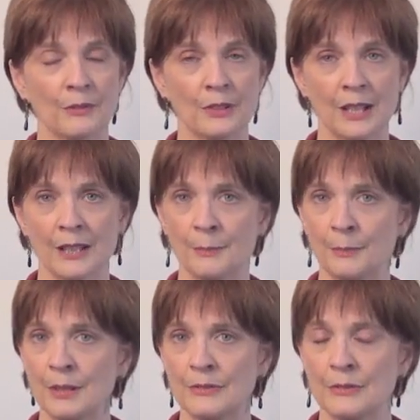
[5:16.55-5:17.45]
I've done
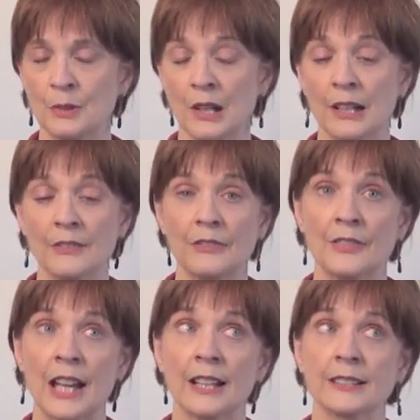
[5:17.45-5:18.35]
it before. In
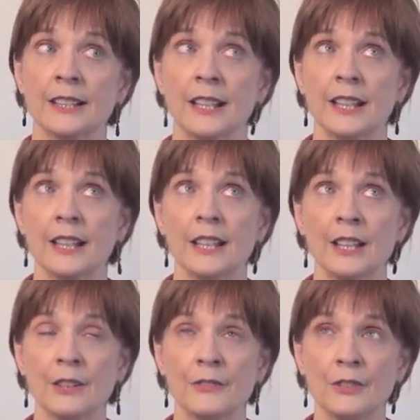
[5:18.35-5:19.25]
fact,
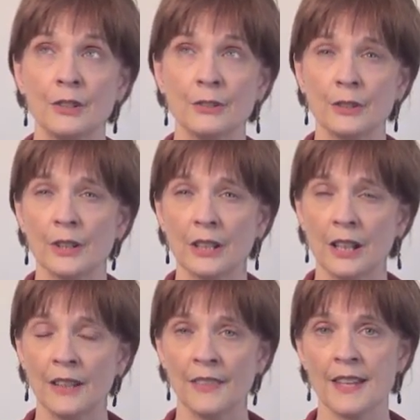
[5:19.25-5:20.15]
if you look
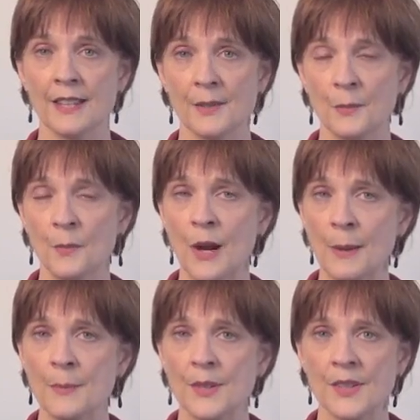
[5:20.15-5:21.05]
on this
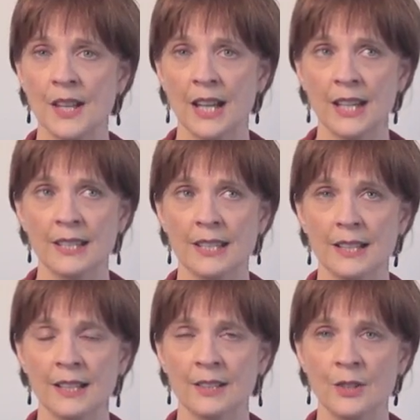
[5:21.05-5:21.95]
website
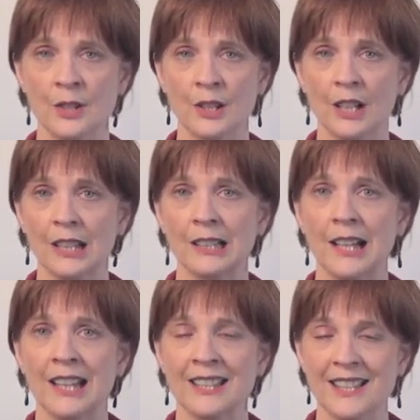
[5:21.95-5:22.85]
under
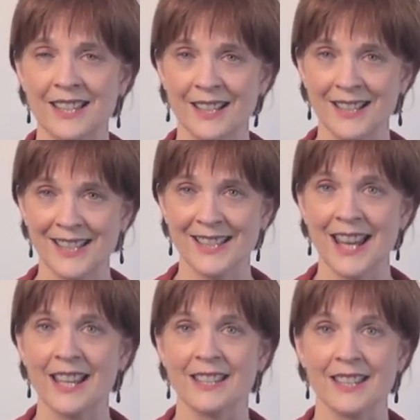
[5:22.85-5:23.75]
Client
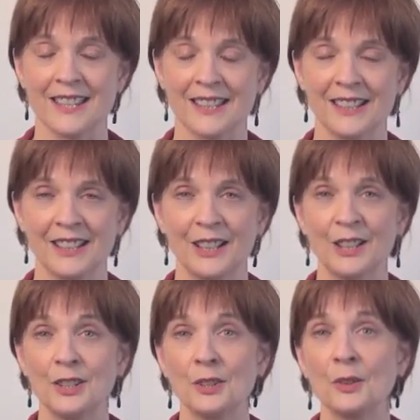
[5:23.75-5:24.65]
Success,
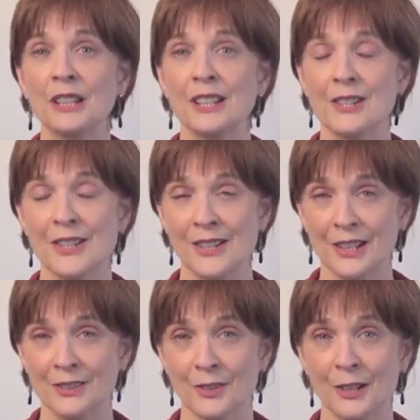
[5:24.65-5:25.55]
you will hear
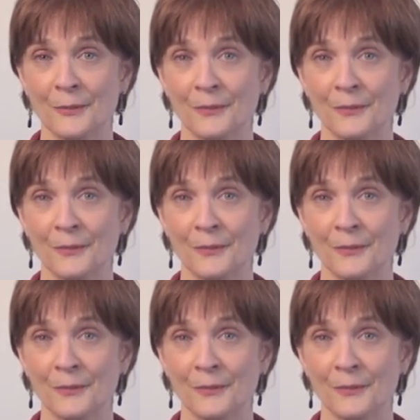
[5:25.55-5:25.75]
Sandra.